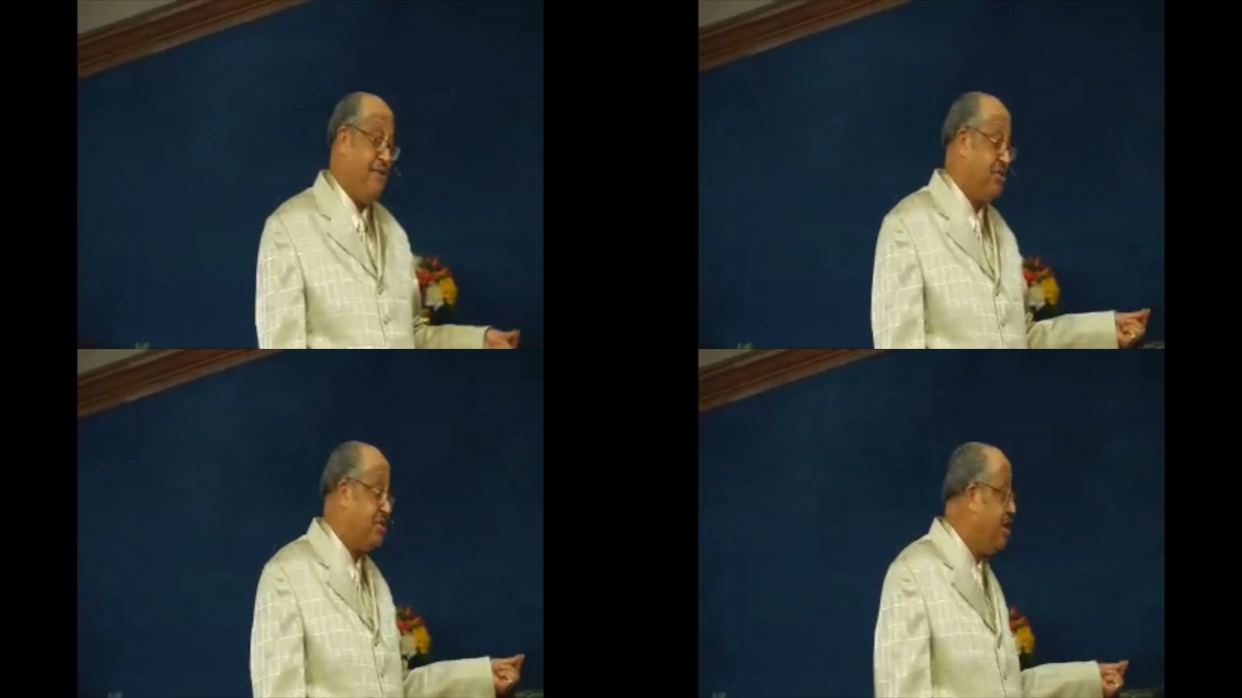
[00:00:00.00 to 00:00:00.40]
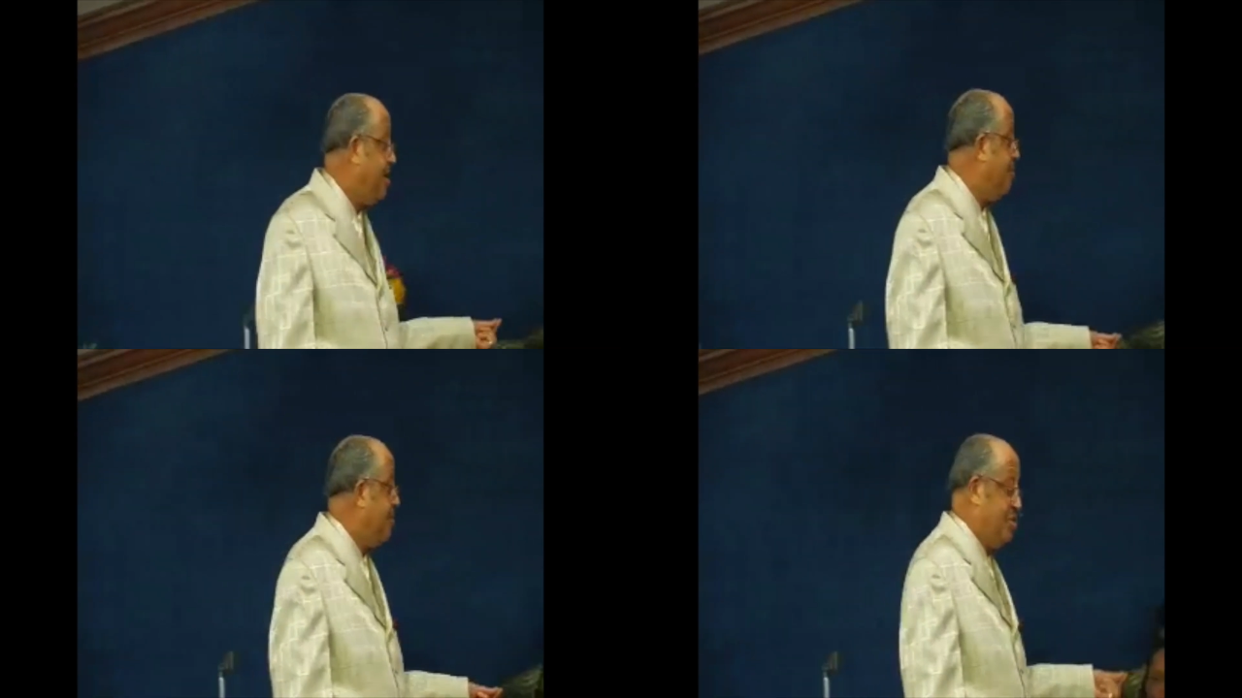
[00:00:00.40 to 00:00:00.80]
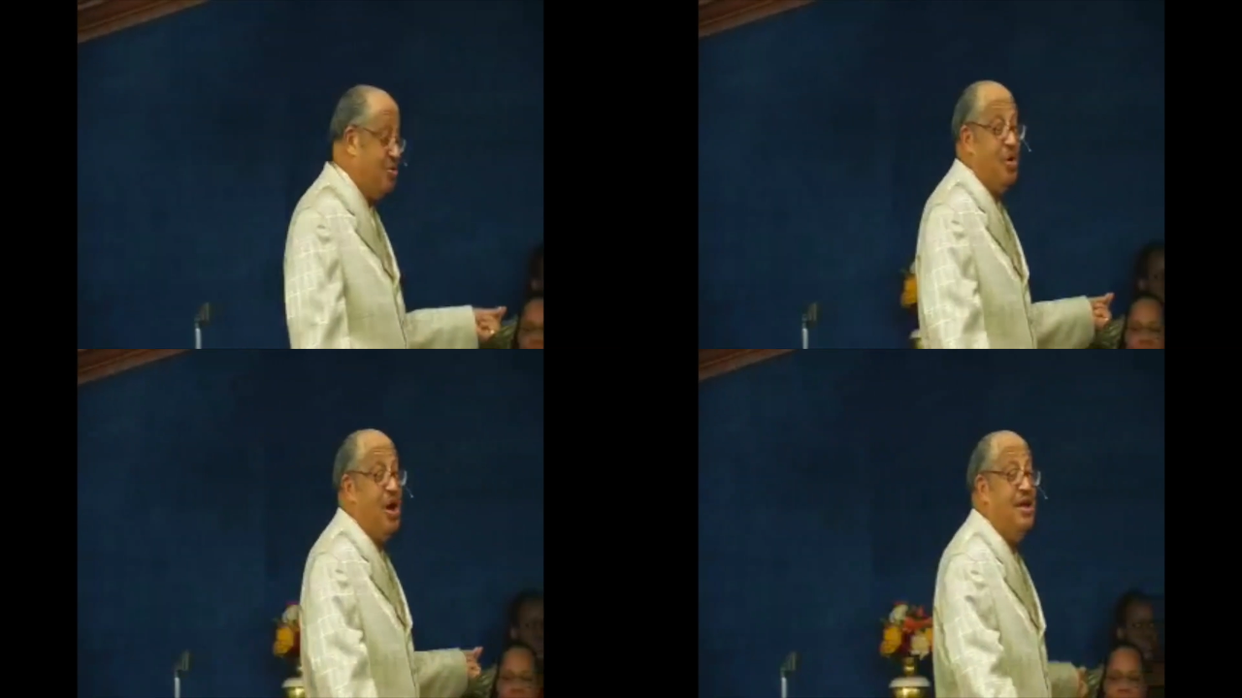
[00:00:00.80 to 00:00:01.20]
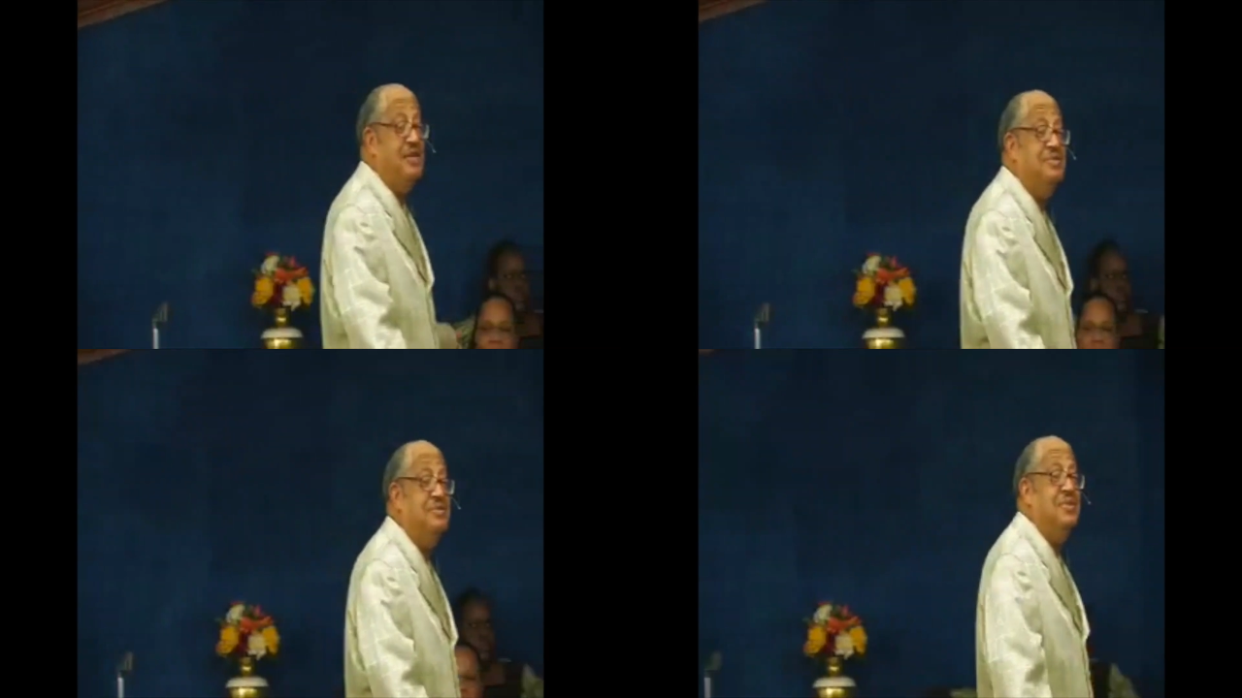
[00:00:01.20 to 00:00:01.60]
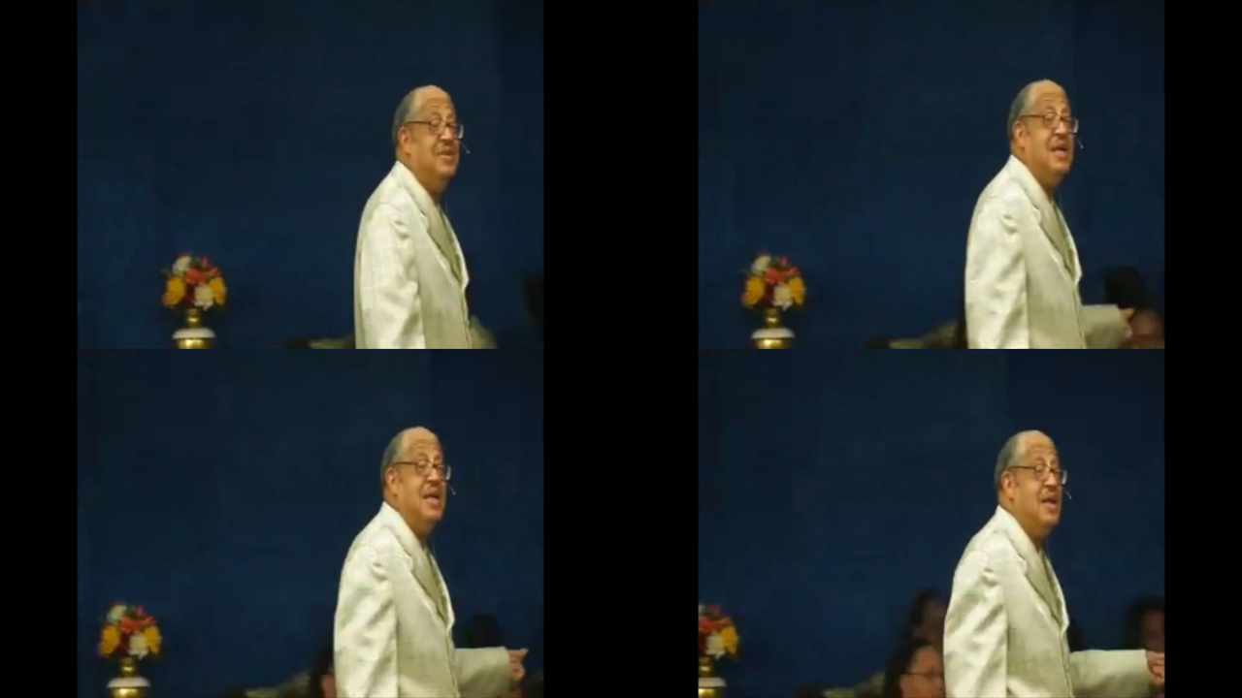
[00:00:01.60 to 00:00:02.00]
every tongue will do what?
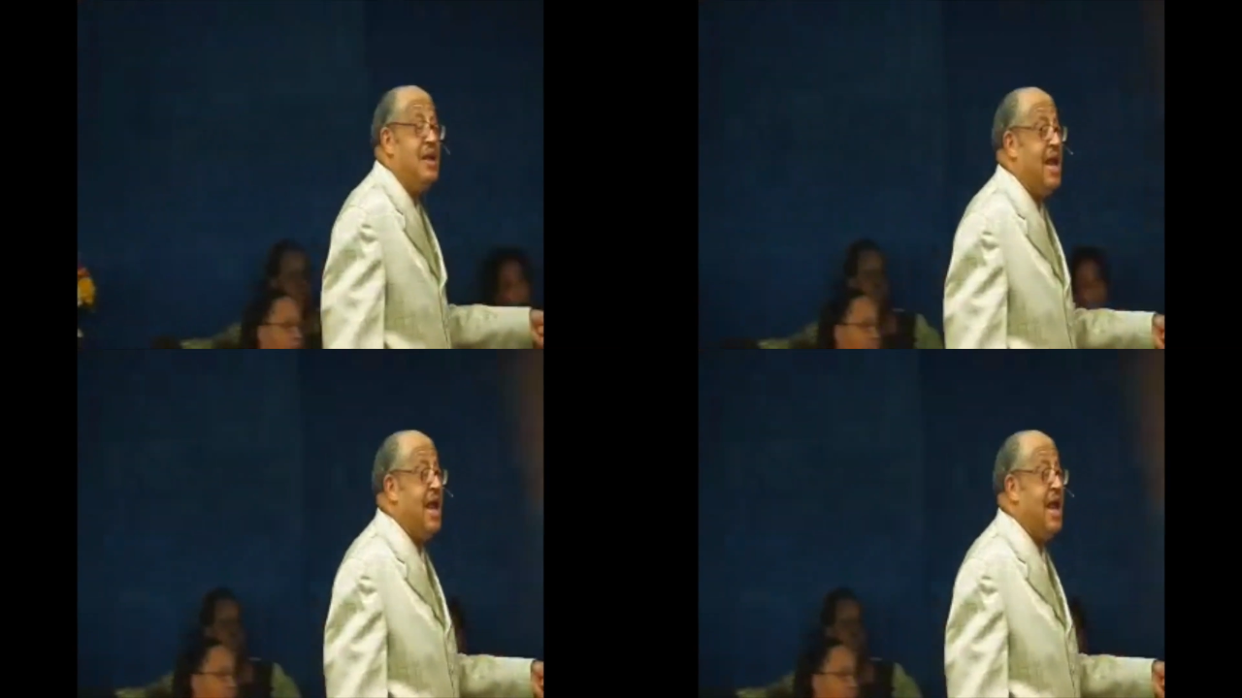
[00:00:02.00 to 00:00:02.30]
Confess.